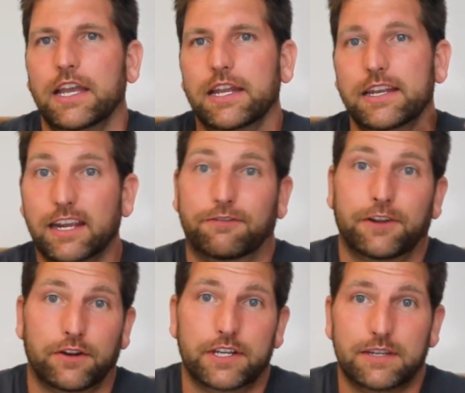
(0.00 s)
Nick
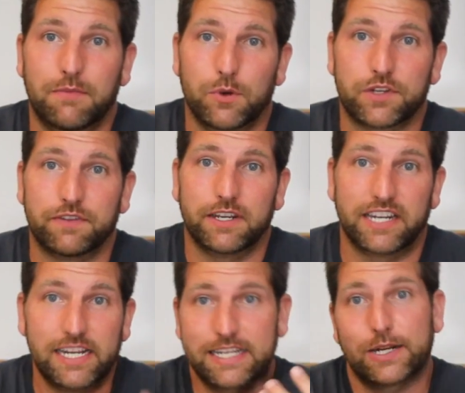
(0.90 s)
Fury's in most of it.
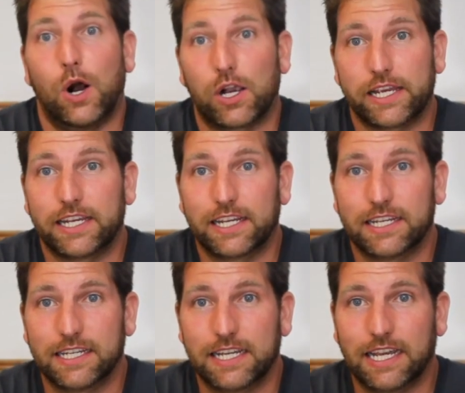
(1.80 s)
He's talking,
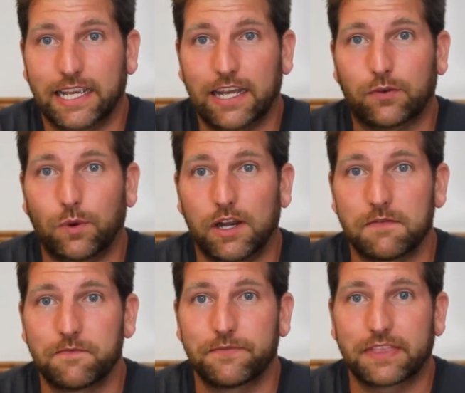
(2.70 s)
and guess what?
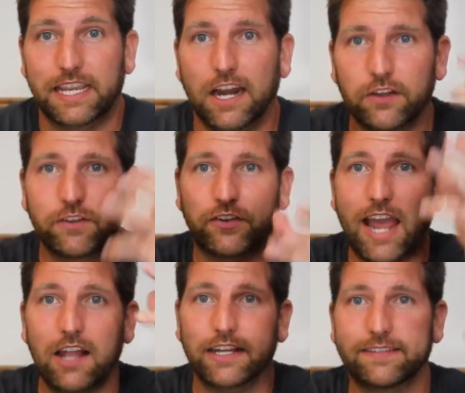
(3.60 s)
He doesn't
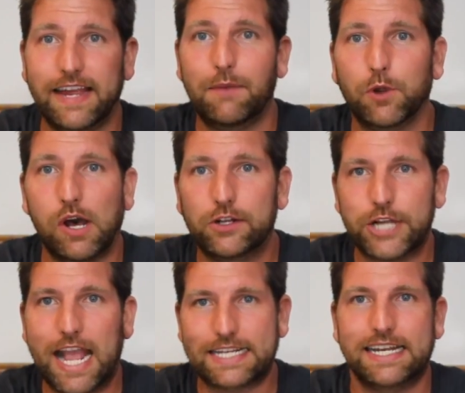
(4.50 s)
sound like Samuel L.
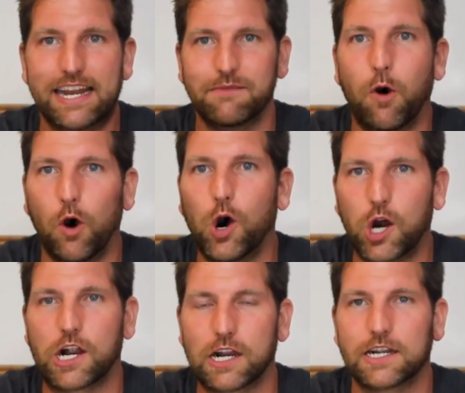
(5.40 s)
Jackson
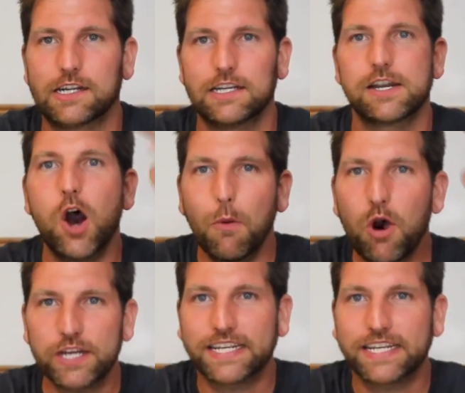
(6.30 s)
anymore. No more